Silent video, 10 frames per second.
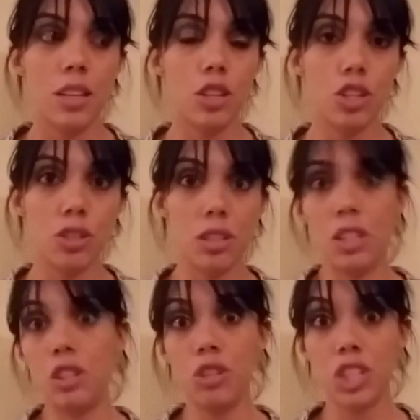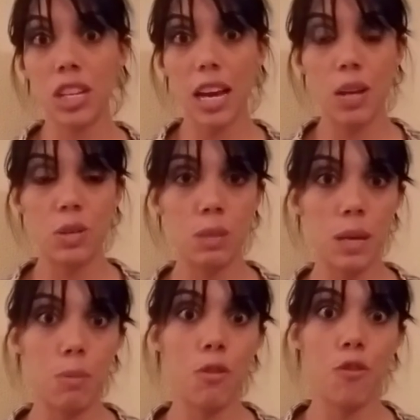the nutrition guide was
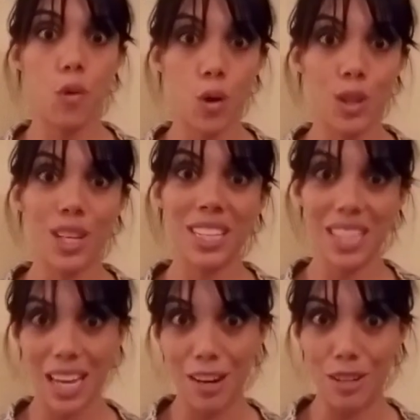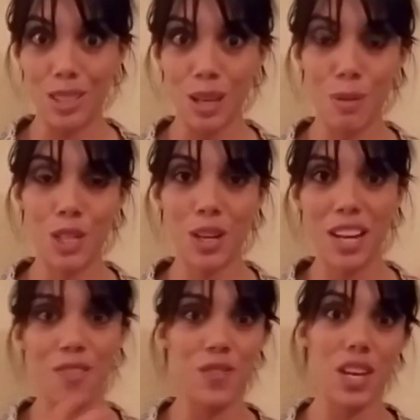made before the containers, so I've been
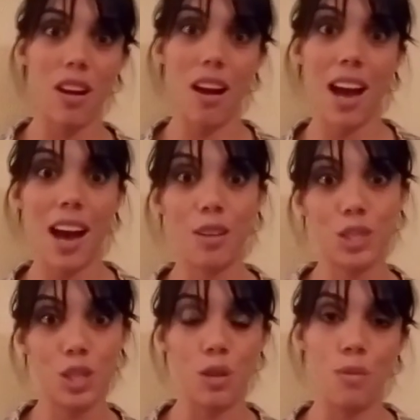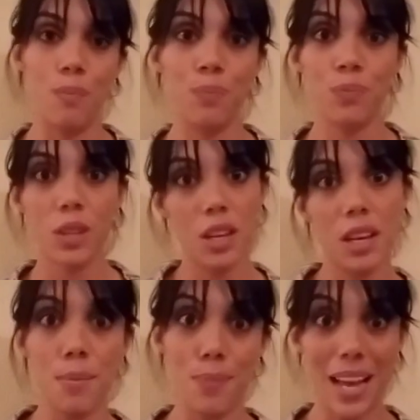trying to figure out how to
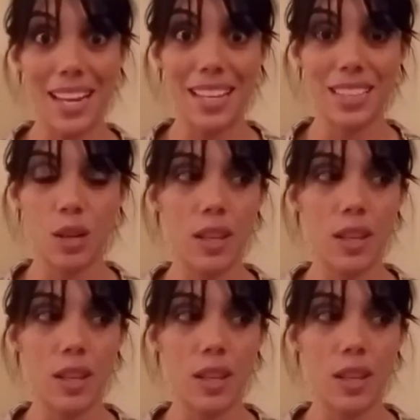combine it. So